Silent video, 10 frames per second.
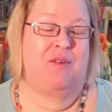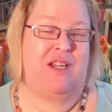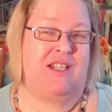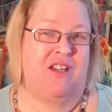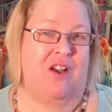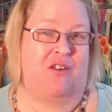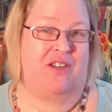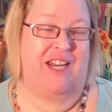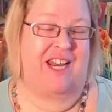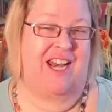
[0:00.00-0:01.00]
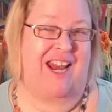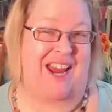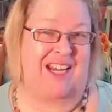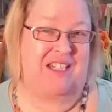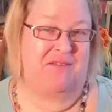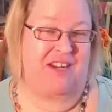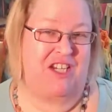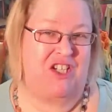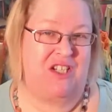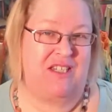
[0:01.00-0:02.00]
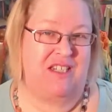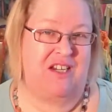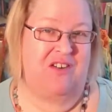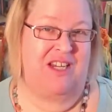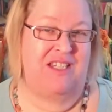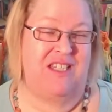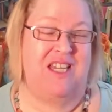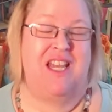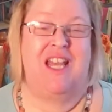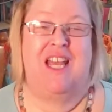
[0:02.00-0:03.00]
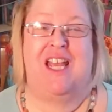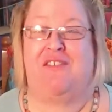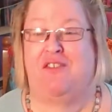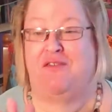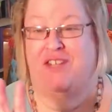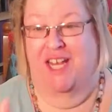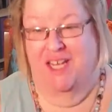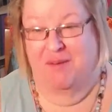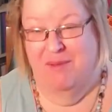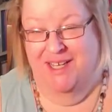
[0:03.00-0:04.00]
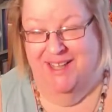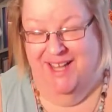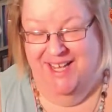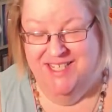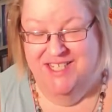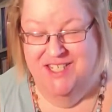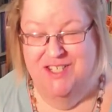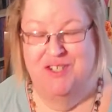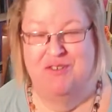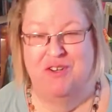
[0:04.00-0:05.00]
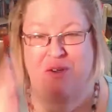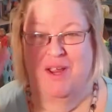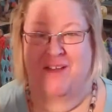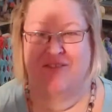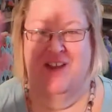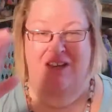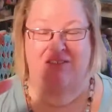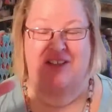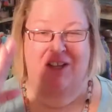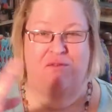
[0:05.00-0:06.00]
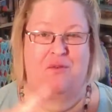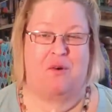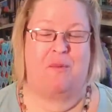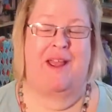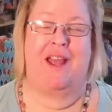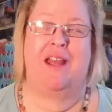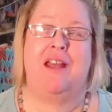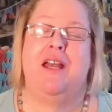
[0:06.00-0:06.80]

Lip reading: It's calling it an activation series. If you've taken my classes, you know I have kind of like a format.